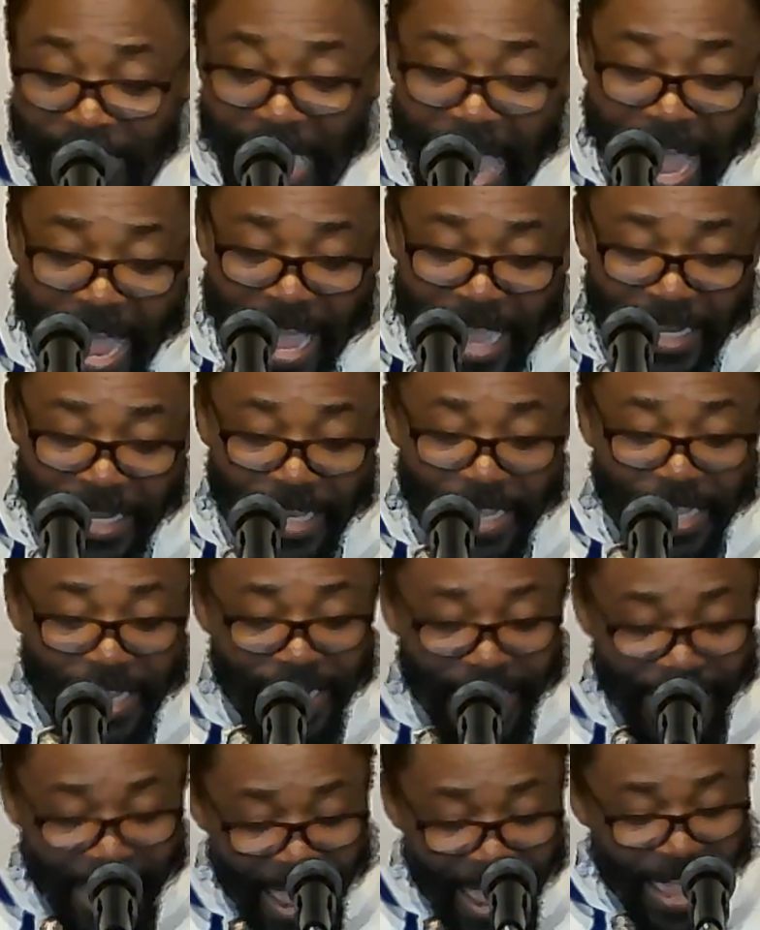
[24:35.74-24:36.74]
side,
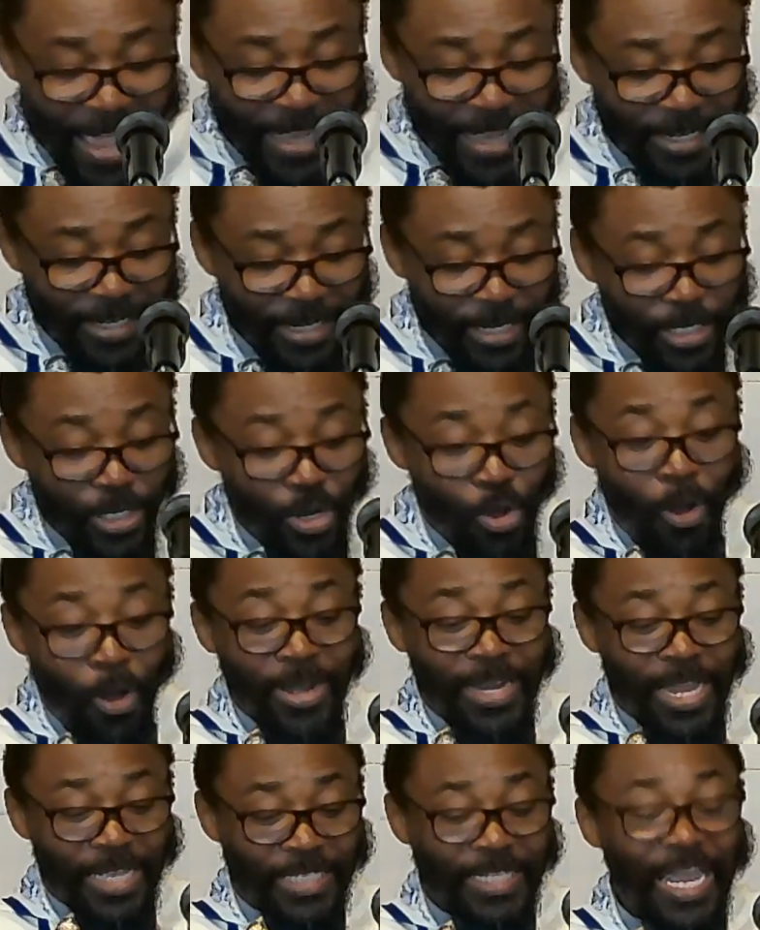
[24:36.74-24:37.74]
then the
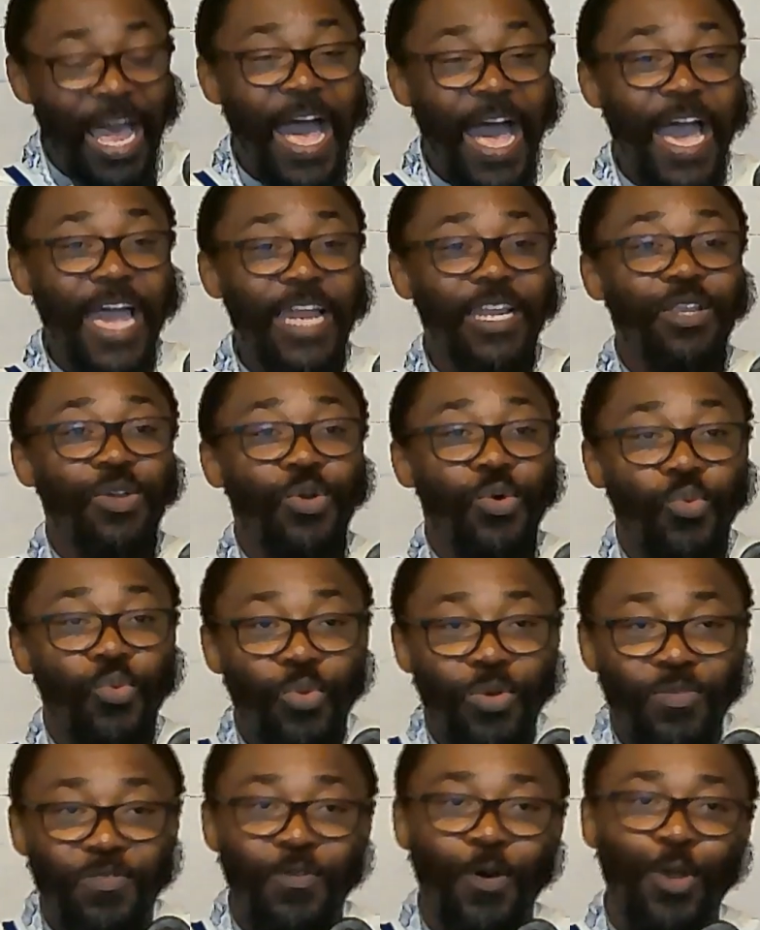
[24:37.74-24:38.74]
other side
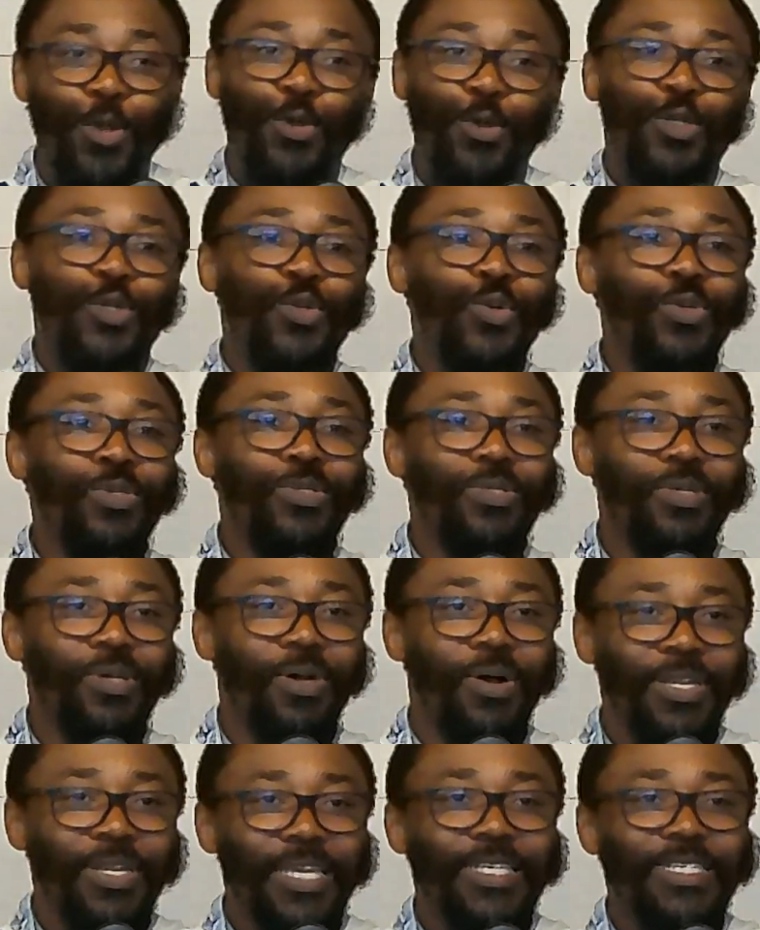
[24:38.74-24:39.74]
will follow suit.
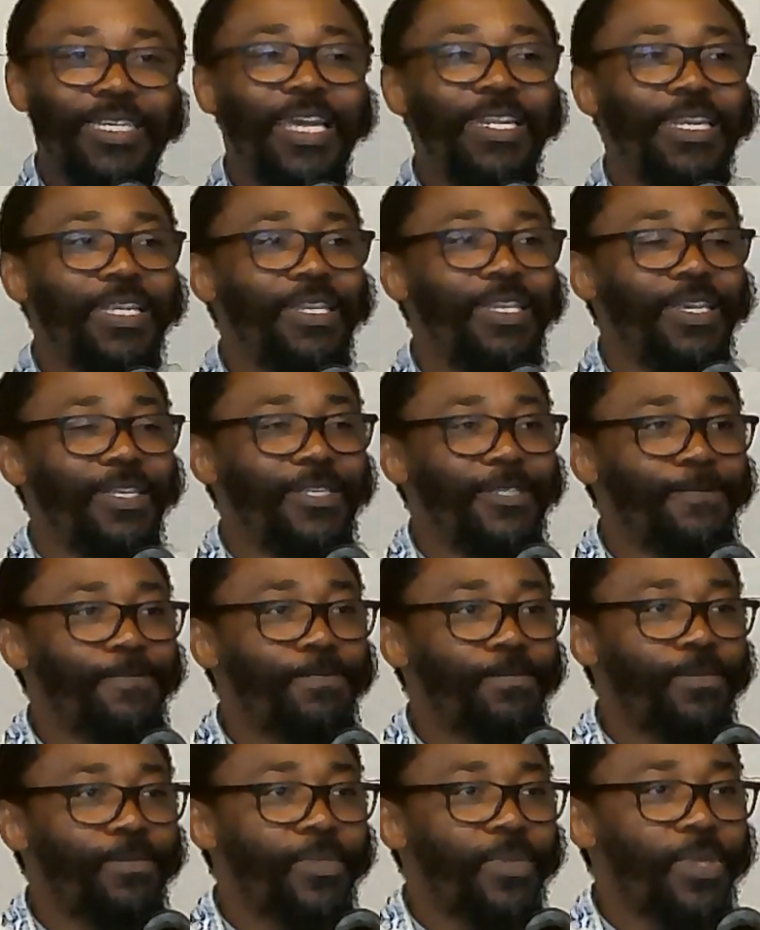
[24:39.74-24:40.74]
Understanding this,
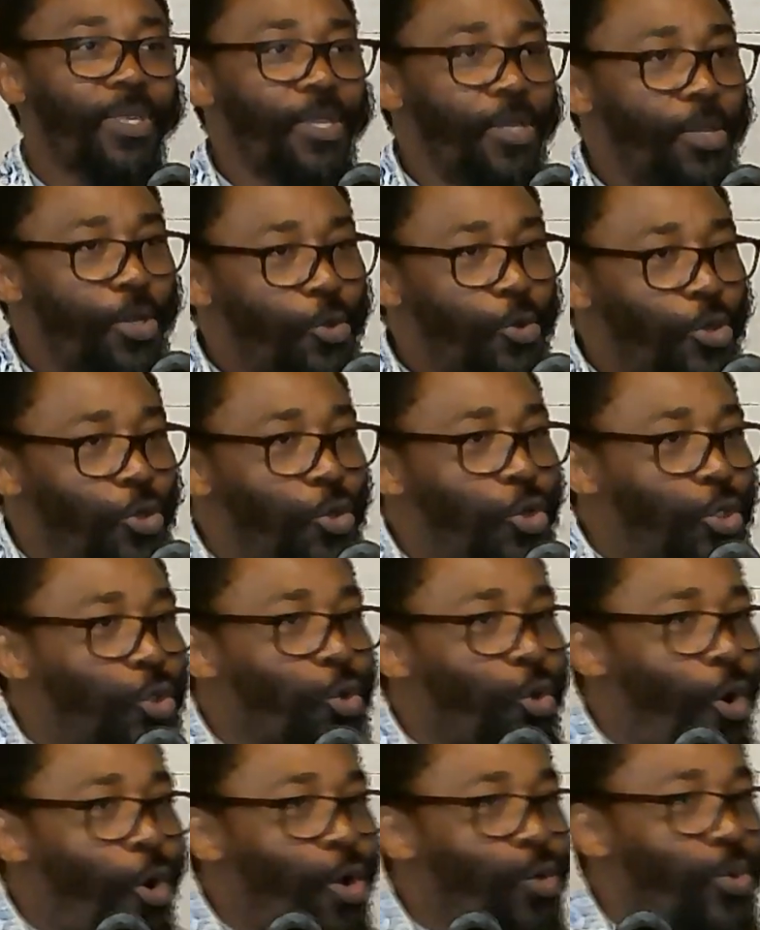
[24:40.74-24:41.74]
we
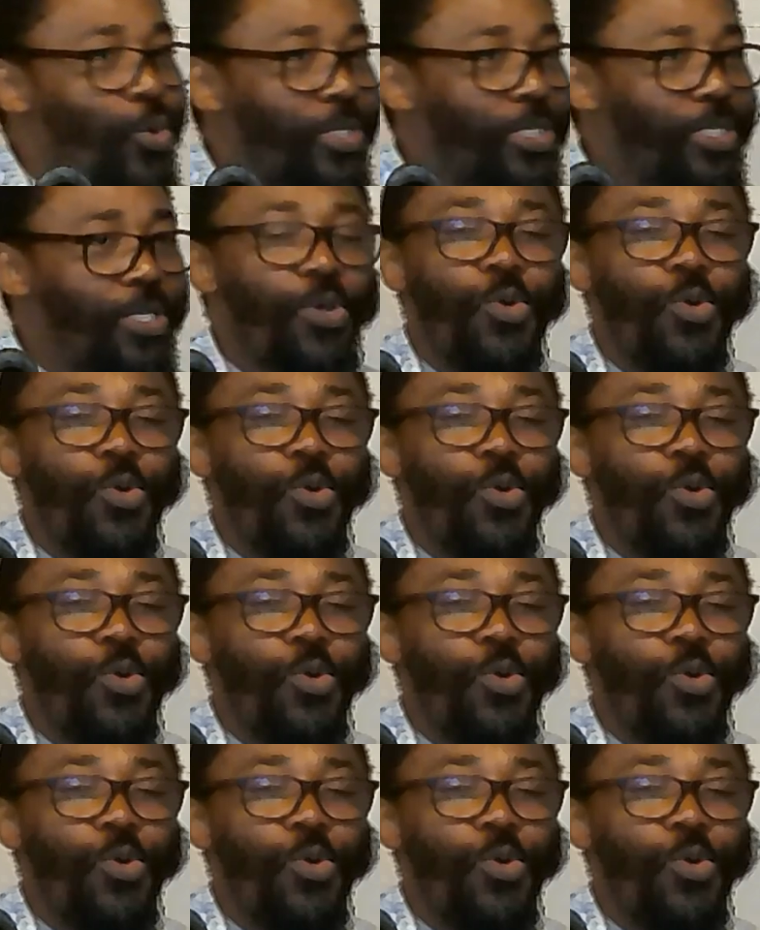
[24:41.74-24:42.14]
should always